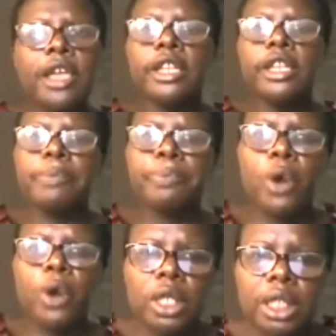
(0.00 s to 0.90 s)
the
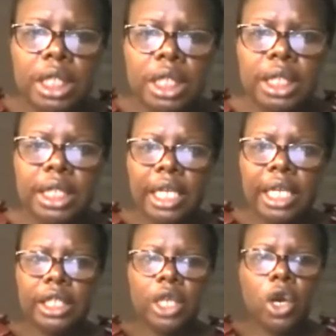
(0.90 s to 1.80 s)
policies
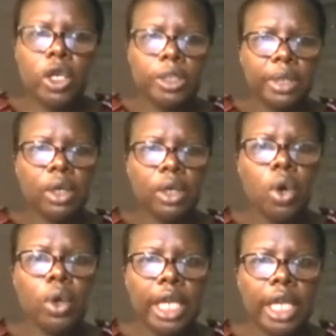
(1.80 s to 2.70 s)
that the hospital
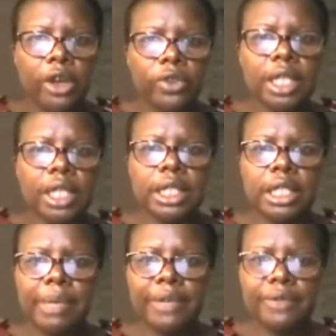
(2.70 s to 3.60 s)
or the healthcare
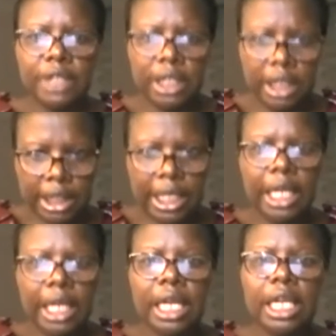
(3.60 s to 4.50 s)
system have
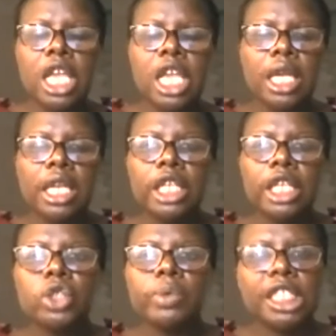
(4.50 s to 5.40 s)
decided
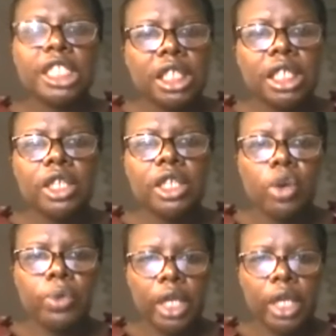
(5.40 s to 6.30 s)
need to be clearly
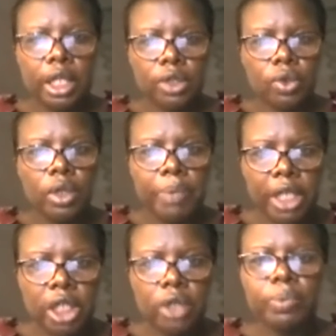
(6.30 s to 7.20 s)
communicated to the
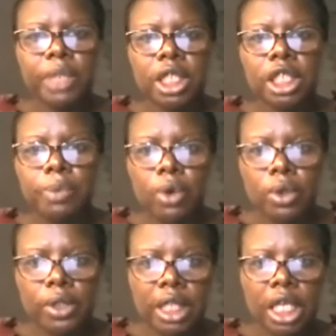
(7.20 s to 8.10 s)
patient or patient's
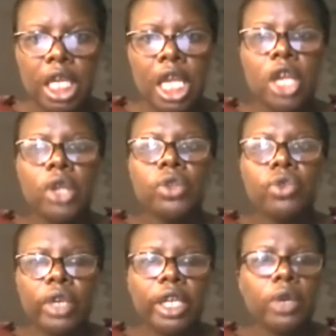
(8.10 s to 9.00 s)
proxy
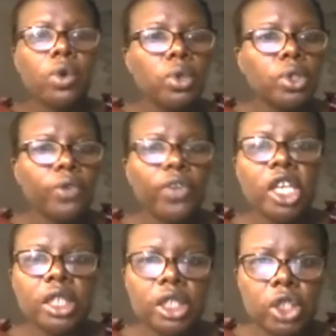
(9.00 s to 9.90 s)
during the course of
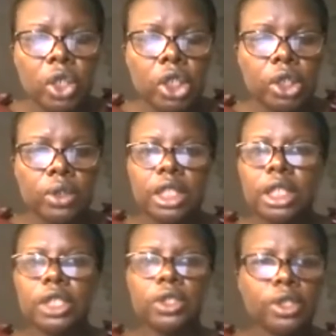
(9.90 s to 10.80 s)
care discussion. This
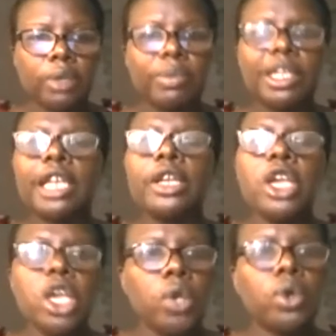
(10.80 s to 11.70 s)
is not something that
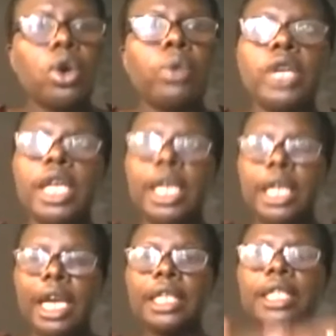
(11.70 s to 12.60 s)
you communicate
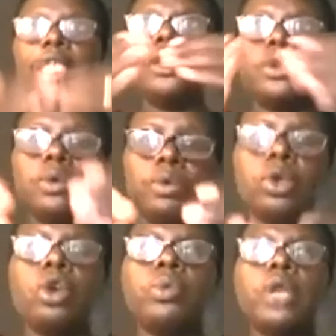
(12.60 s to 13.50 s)
at the tail. You
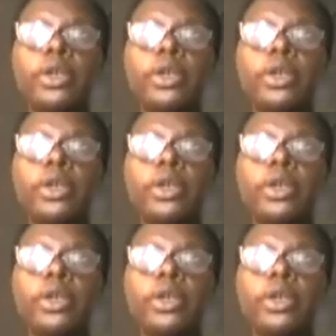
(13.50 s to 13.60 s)
communicate